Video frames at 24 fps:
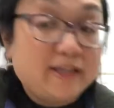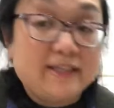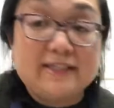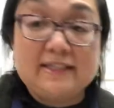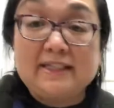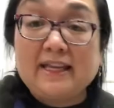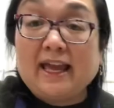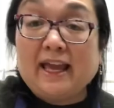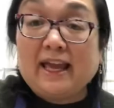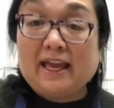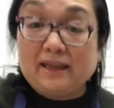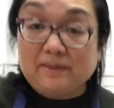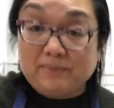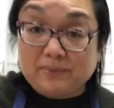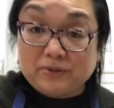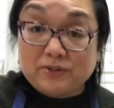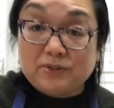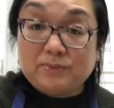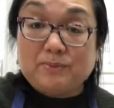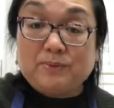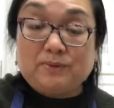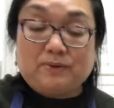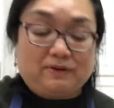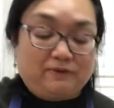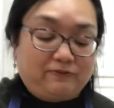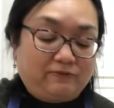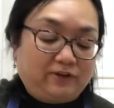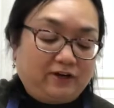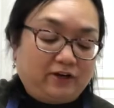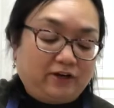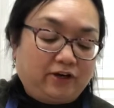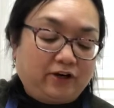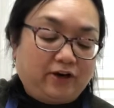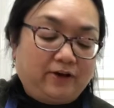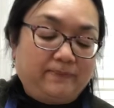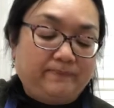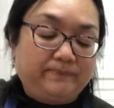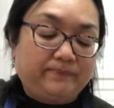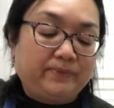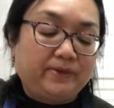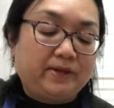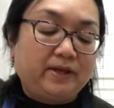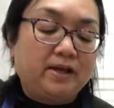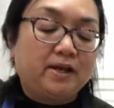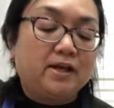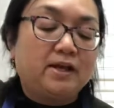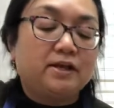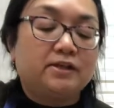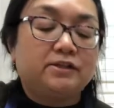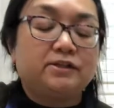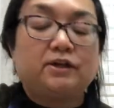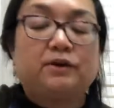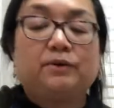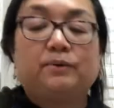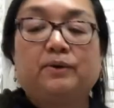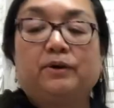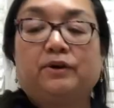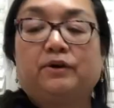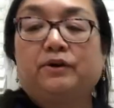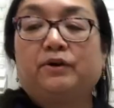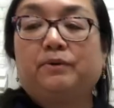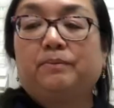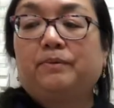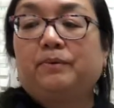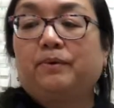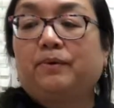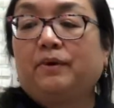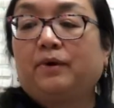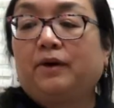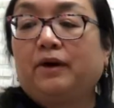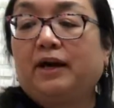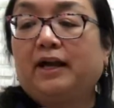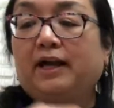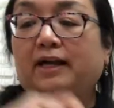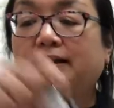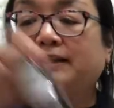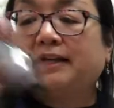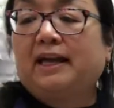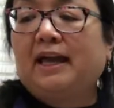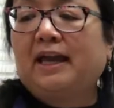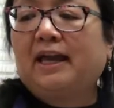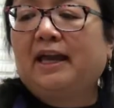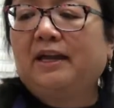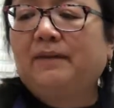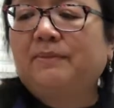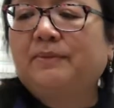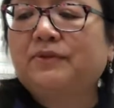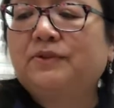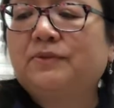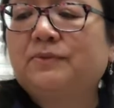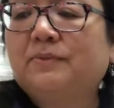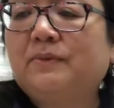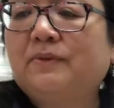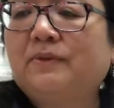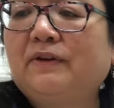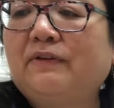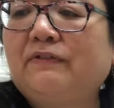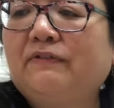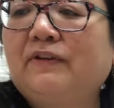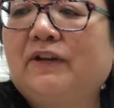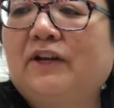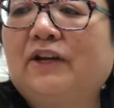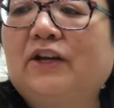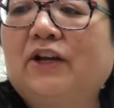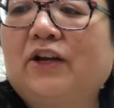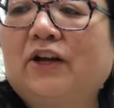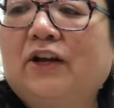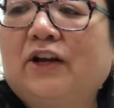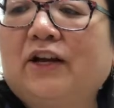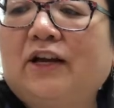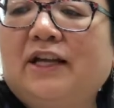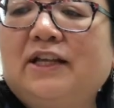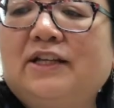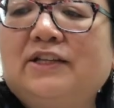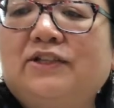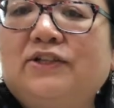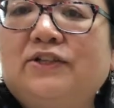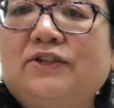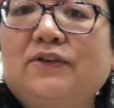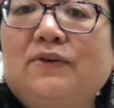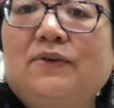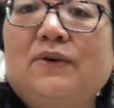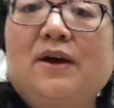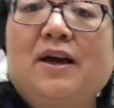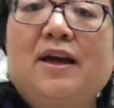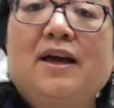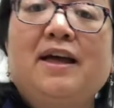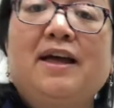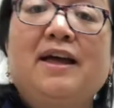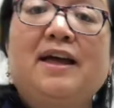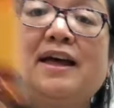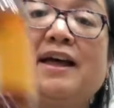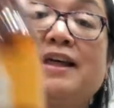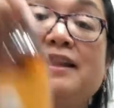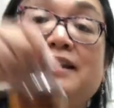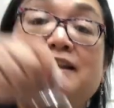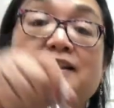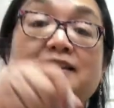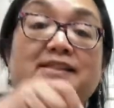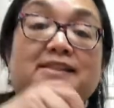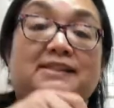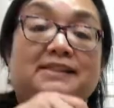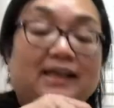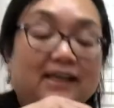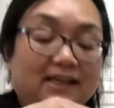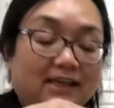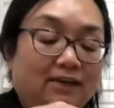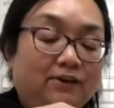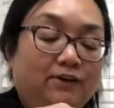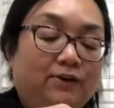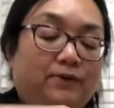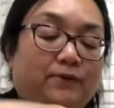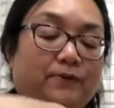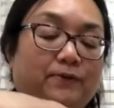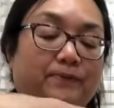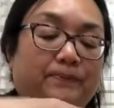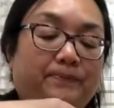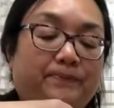tablespoon of vinegar. So we're gonna pour a tablespoon of vinegar into the second hole.